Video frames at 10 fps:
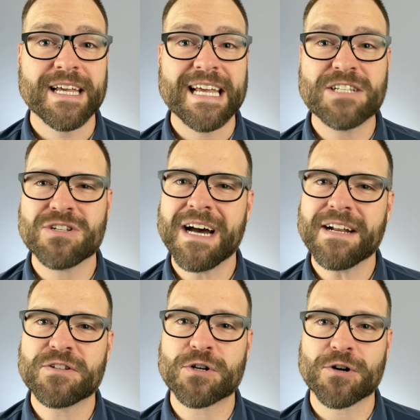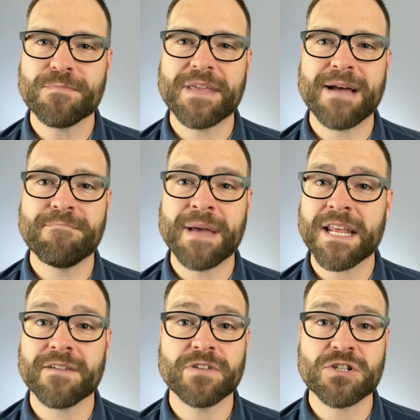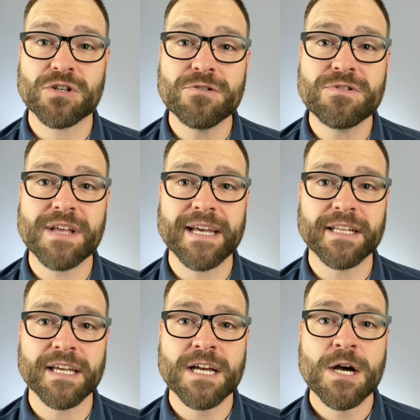It's not a term that many of us use daily,